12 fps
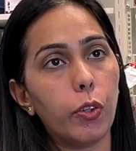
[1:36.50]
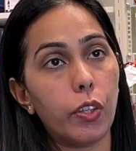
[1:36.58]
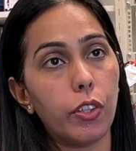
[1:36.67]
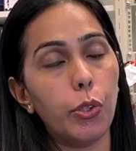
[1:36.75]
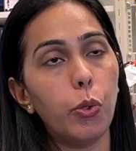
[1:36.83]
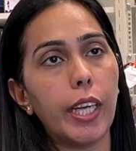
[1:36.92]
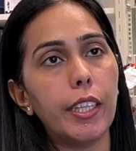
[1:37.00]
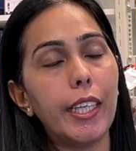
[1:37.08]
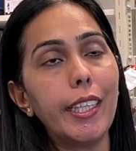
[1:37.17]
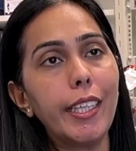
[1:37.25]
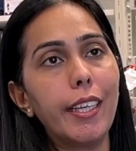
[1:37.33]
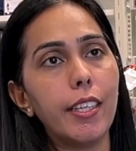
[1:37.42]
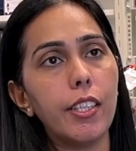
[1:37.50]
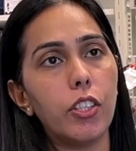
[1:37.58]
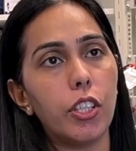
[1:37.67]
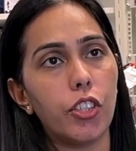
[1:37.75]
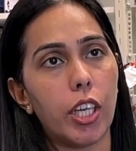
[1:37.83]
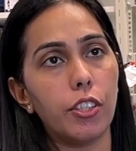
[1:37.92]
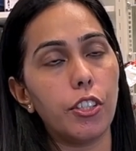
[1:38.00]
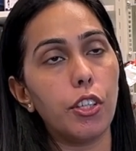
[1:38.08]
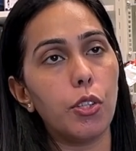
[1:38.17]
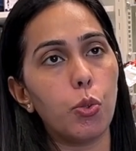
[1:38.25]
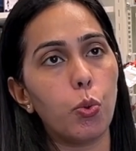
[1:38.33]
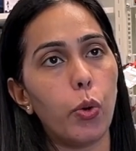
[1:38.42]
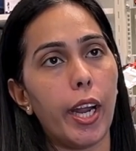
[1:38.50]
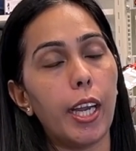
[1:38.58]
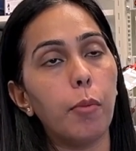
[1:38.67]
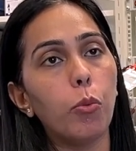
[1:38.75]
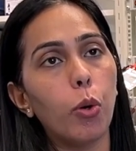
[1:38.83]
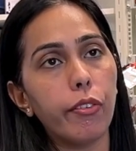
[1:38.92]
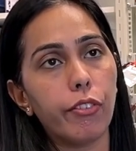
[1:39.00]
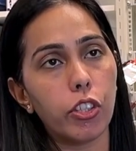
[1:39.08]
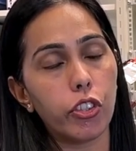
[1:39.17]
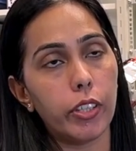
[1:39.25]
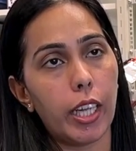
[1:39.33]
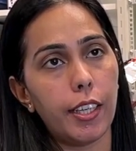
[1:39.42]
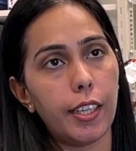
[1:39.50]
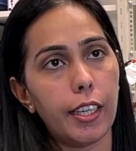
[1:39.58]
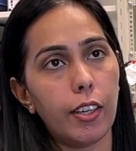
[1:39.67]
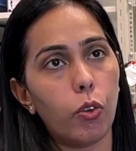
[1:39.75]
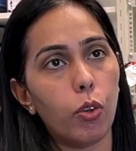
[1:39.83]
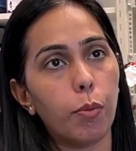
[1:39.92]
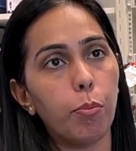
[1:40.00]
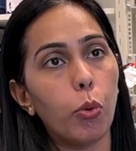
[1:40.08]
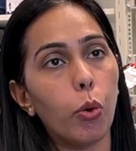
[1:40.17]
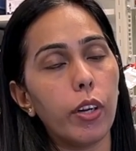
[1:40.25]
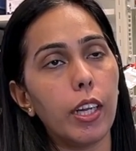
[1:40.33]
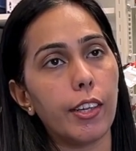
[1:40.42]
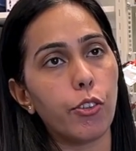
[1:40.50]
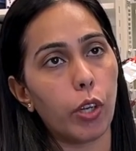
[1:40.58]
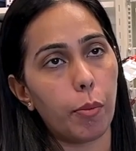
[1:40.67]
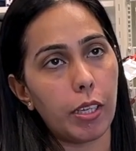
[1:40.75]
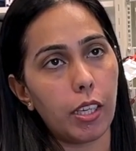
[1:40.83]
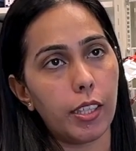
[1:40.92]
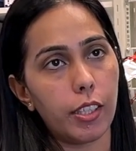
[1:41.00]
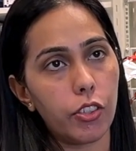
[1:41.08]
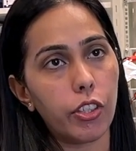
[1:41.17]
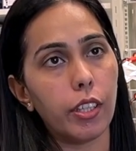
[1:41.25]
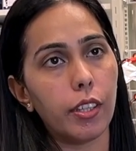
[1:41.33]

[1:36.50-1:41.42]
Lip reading: you can increase the chances to add more functionality or more electrochemical energy in